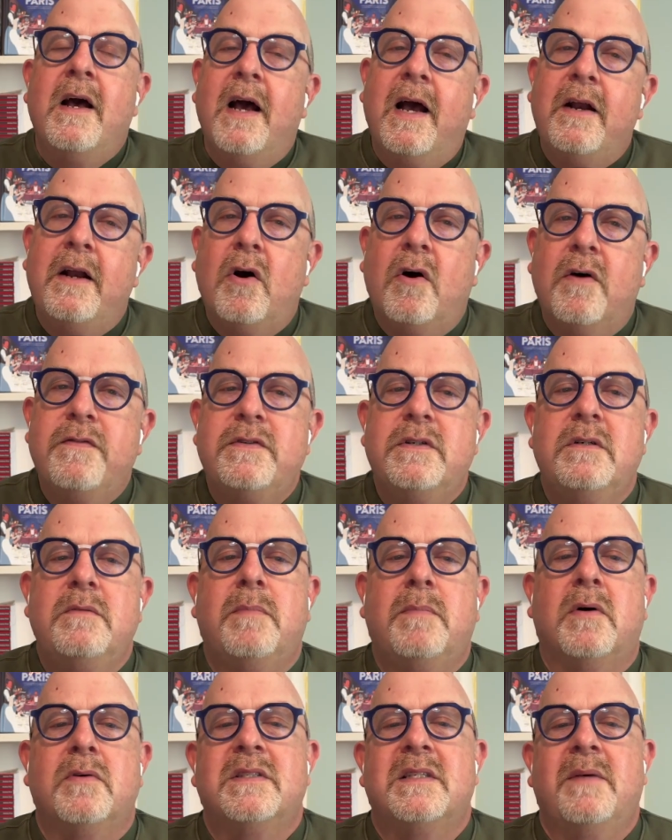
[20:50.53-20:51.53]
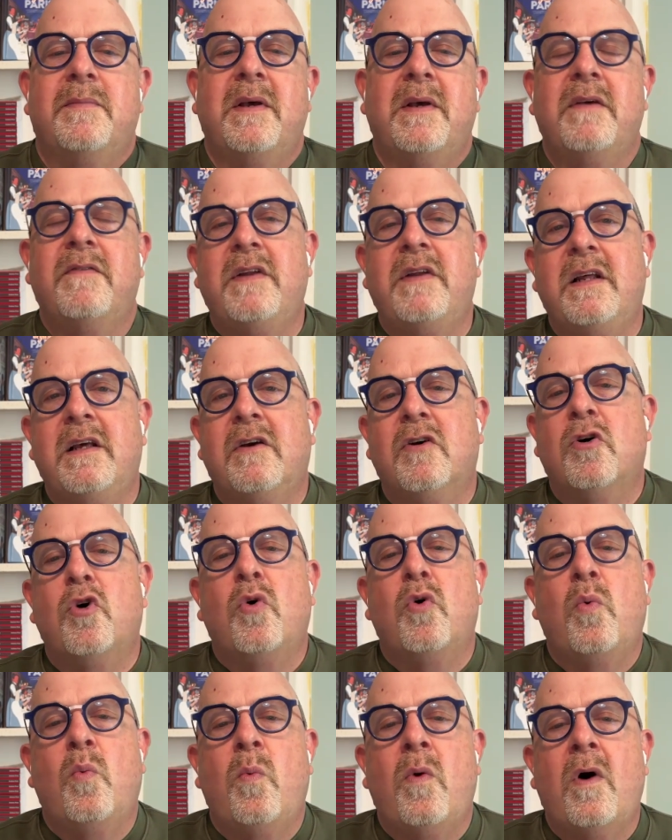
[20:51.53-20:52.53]
and often balsamic vinegar
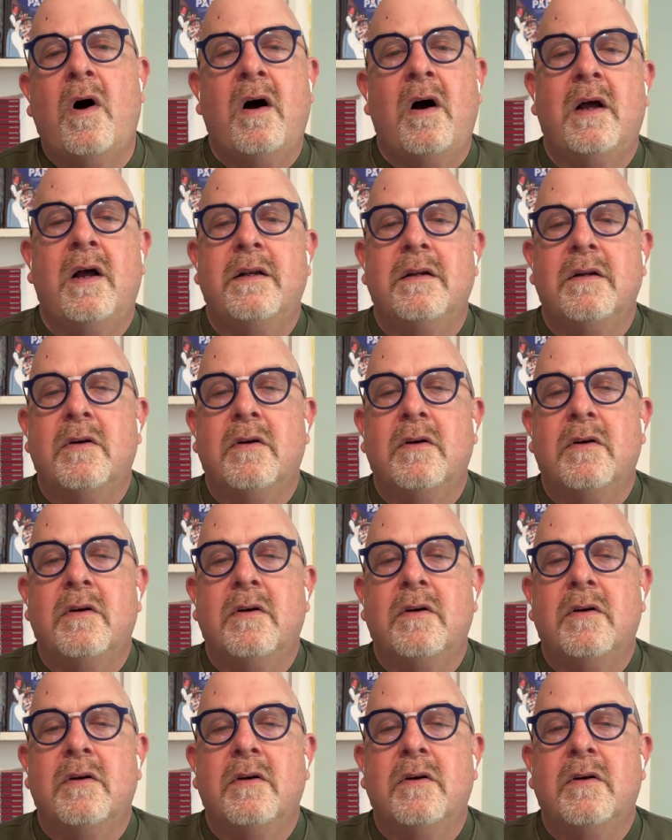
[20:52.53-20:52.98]
or wine,